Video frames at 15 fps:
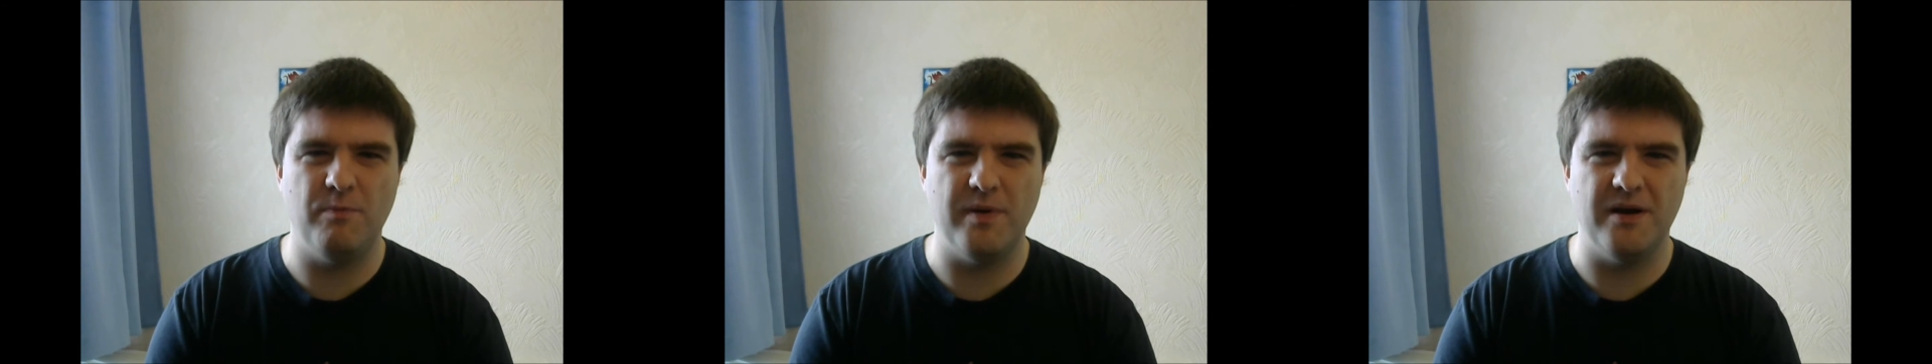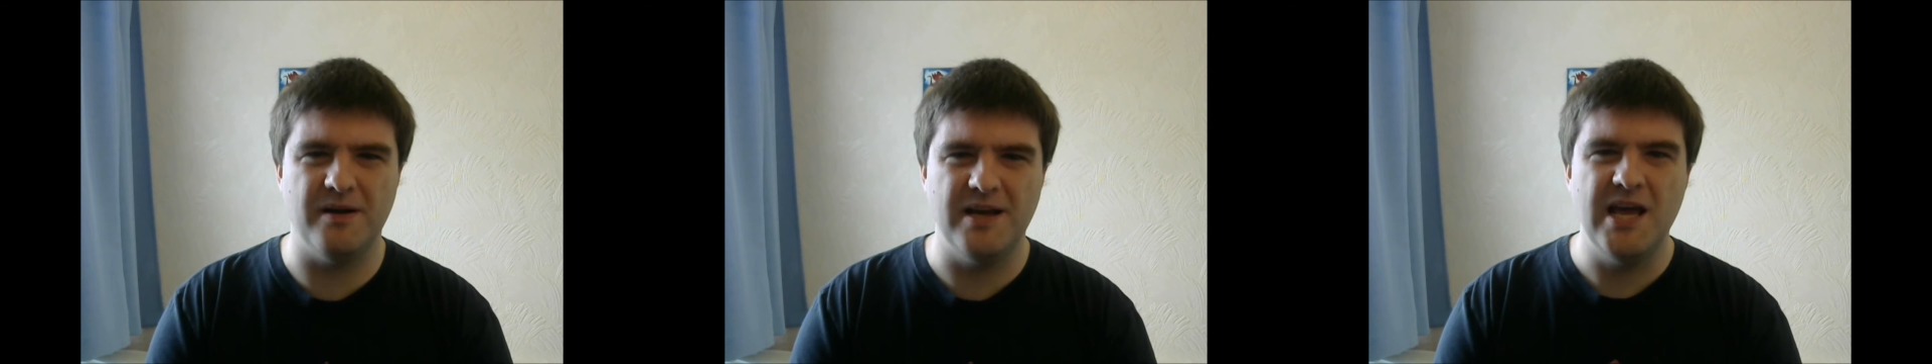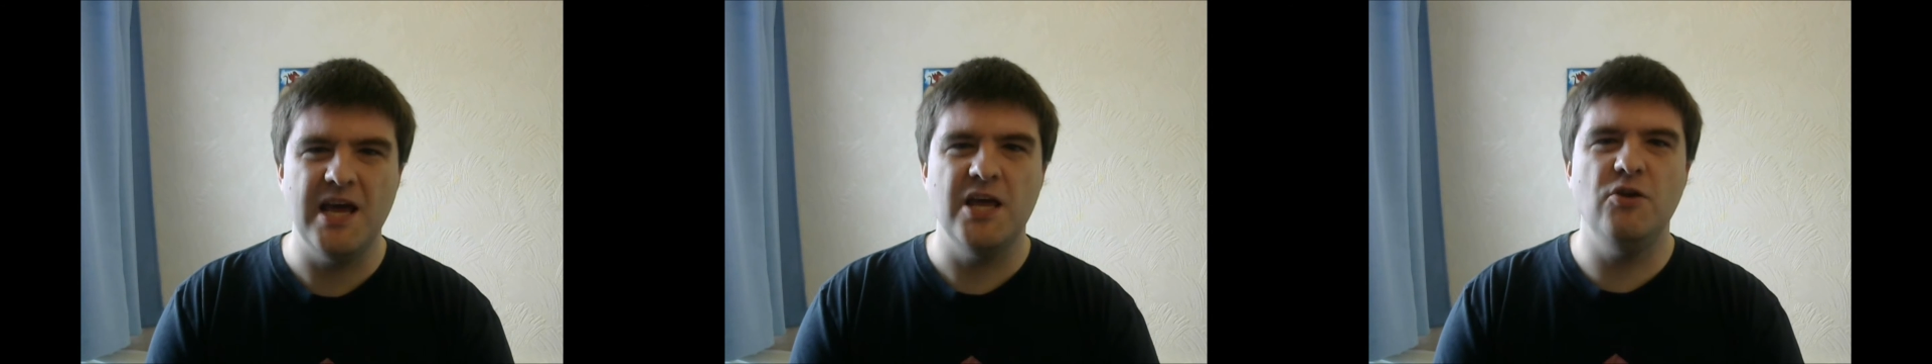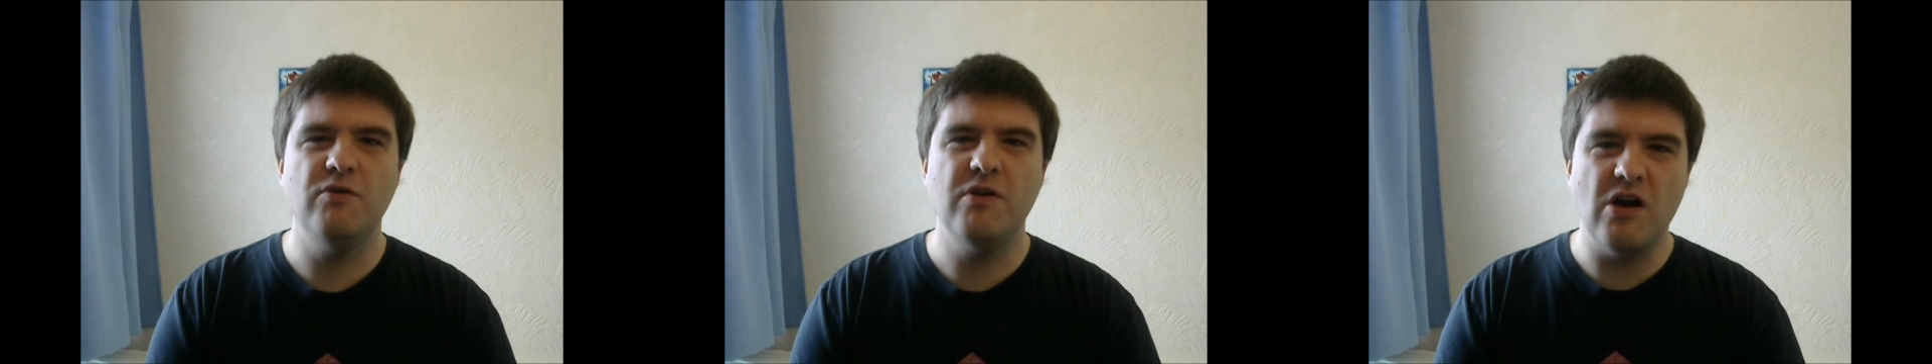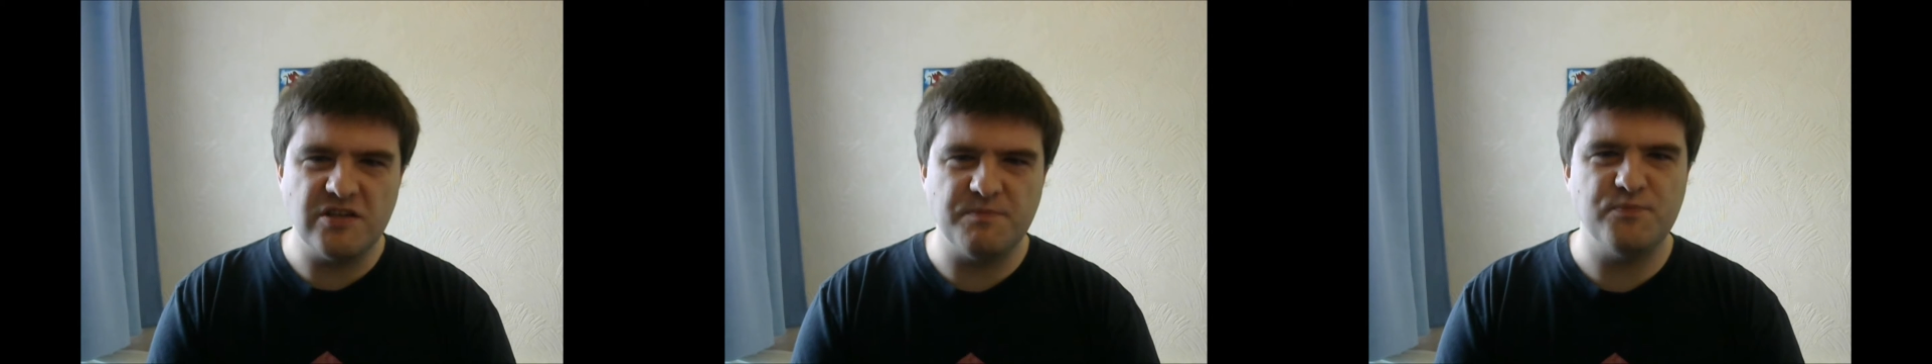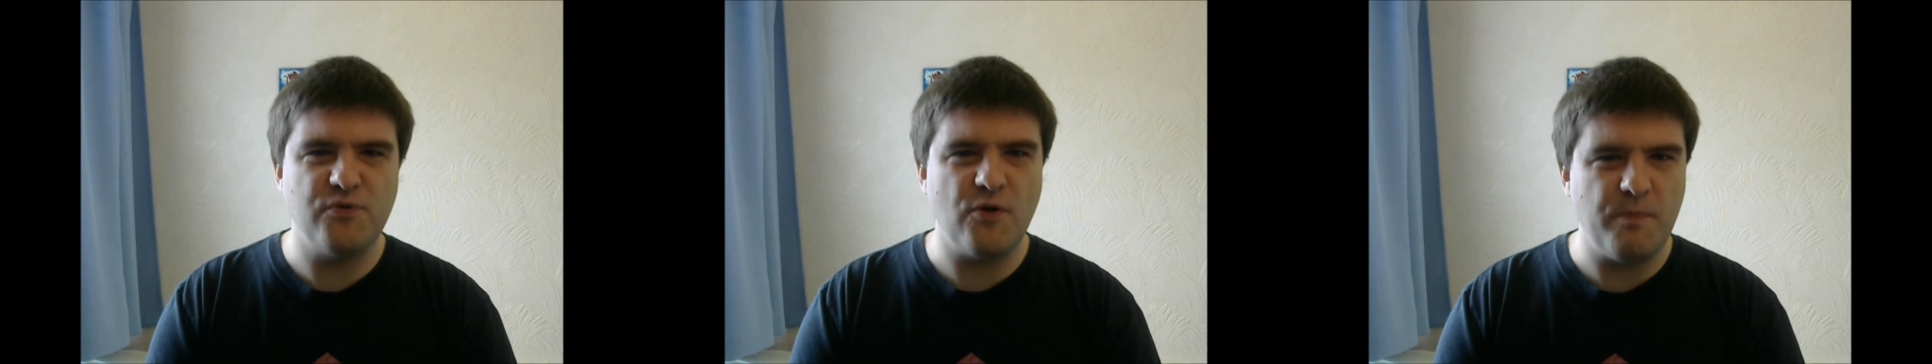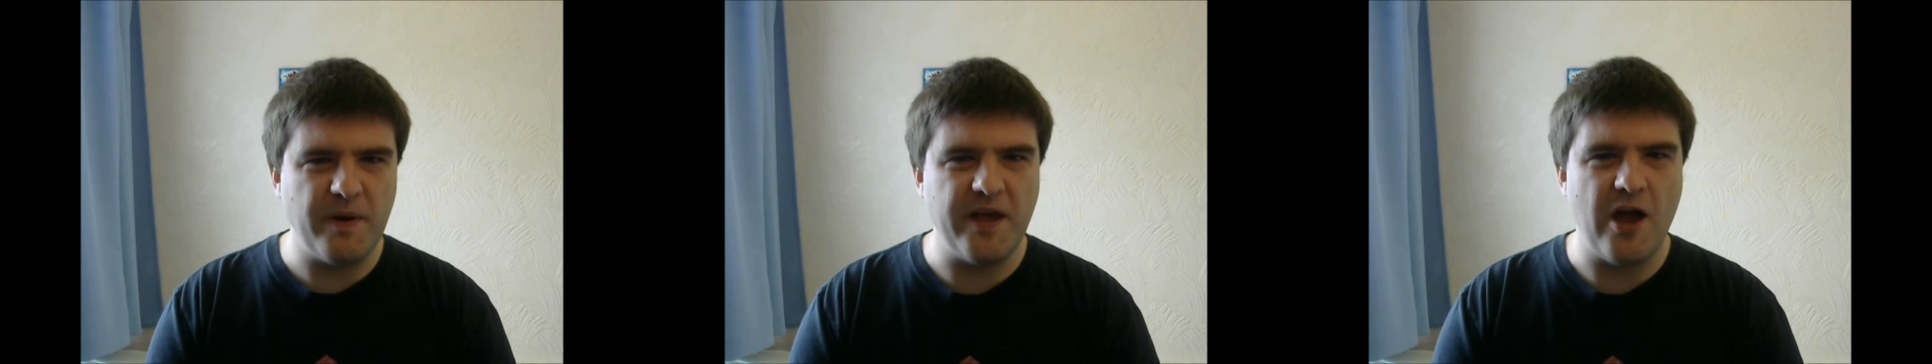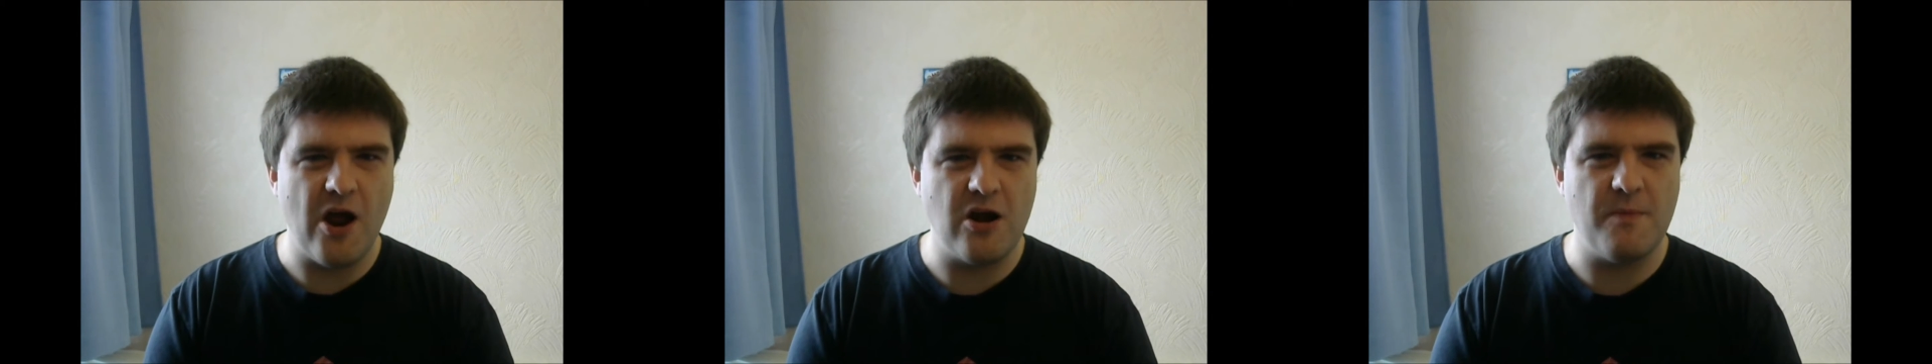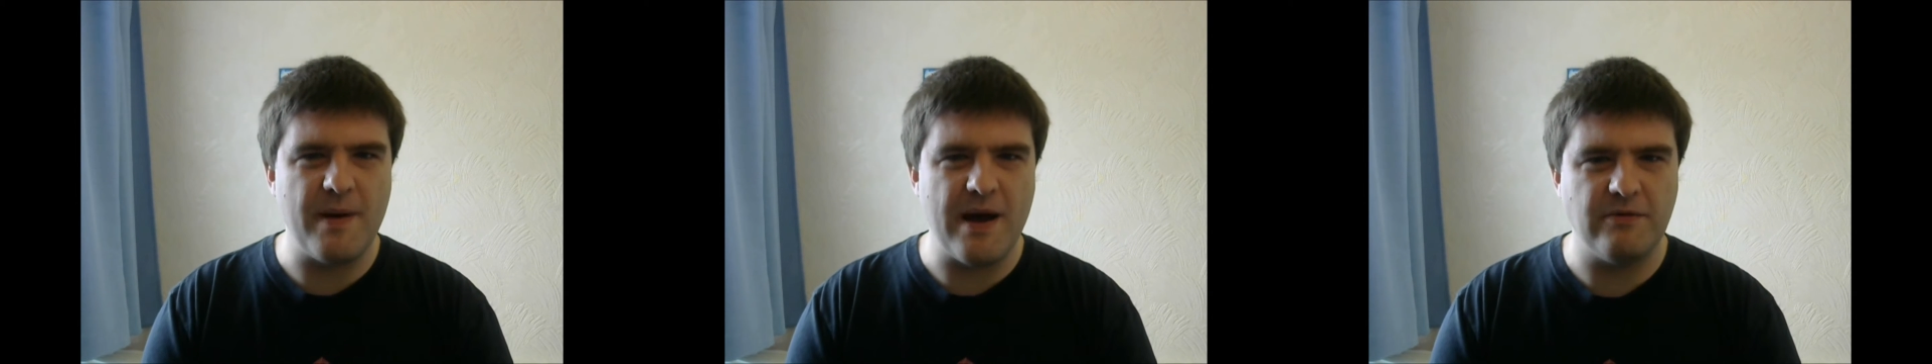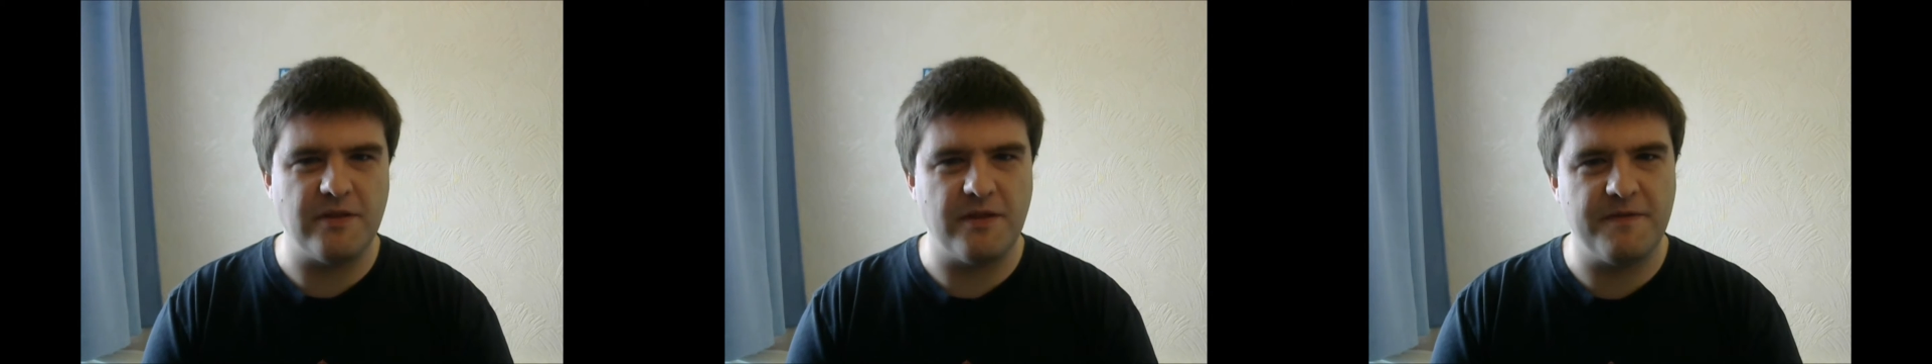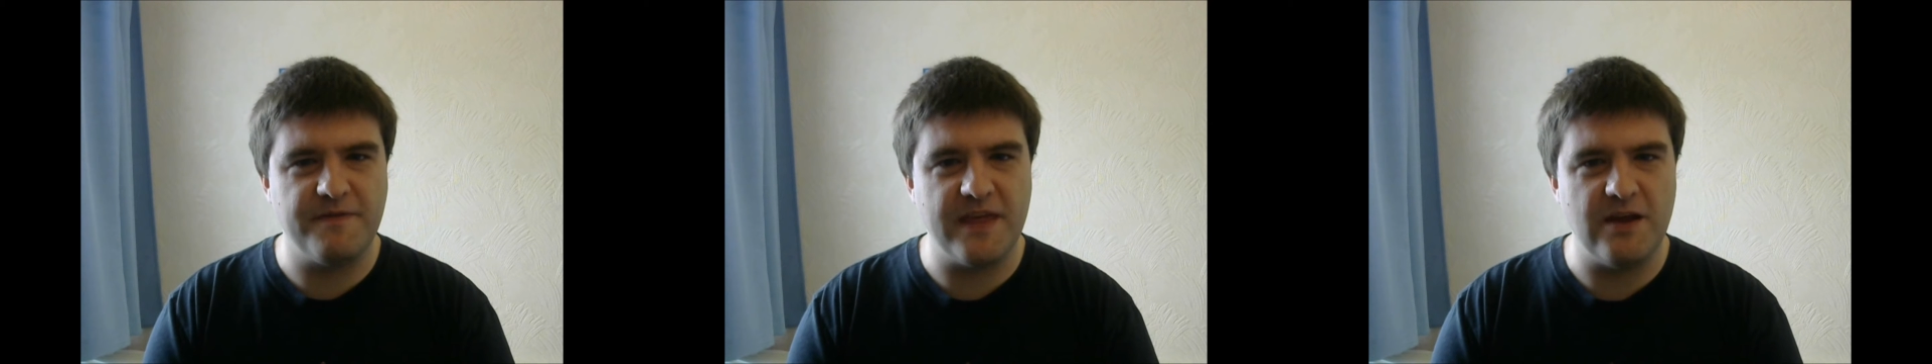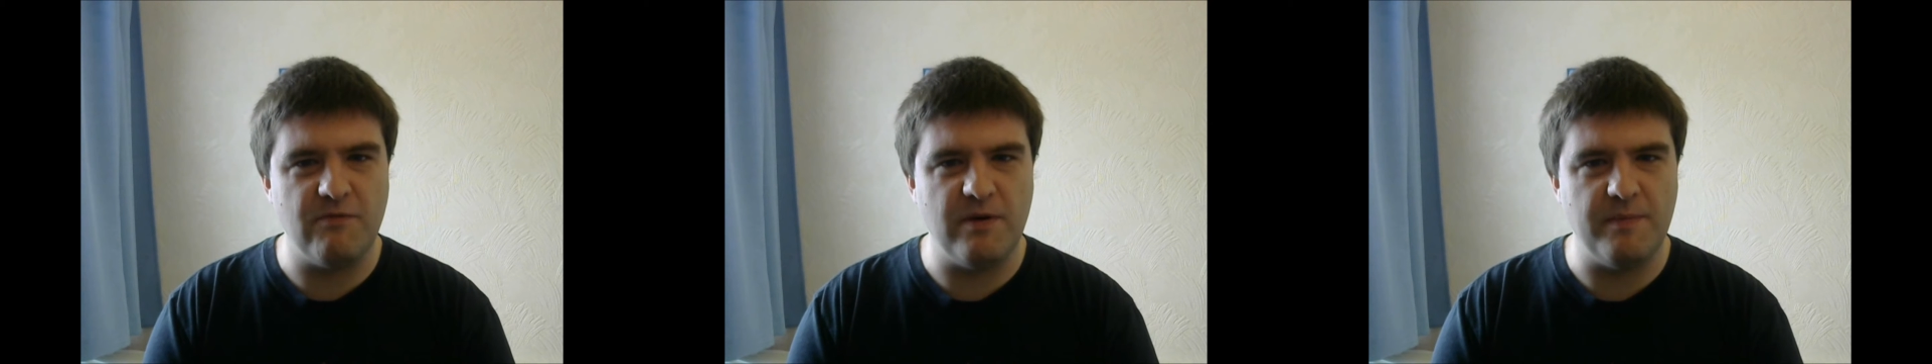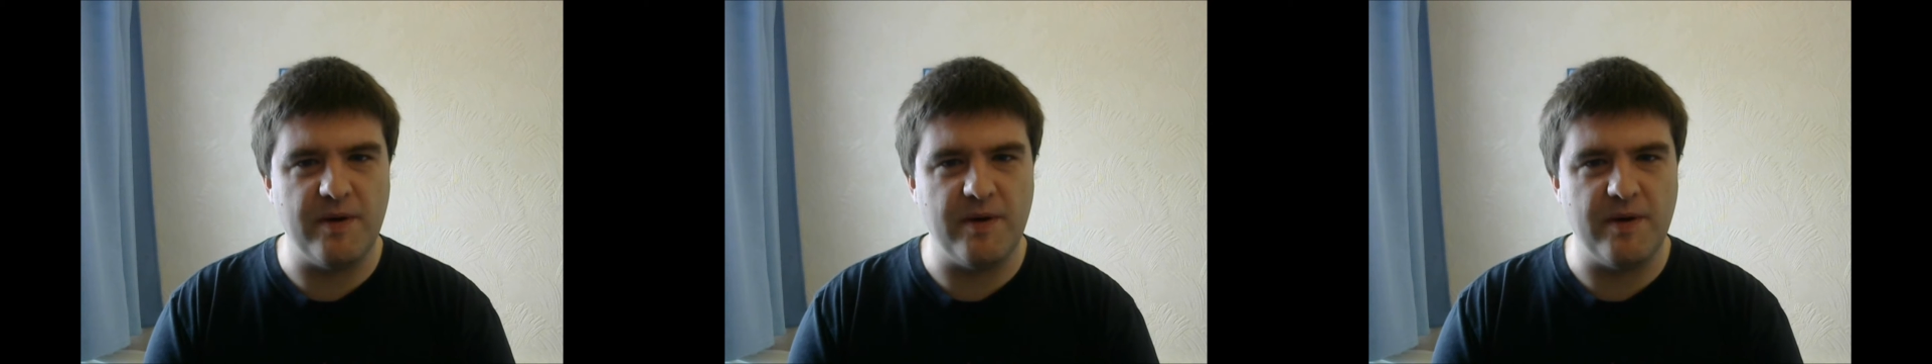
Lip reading: but you guys have probably heard about the theory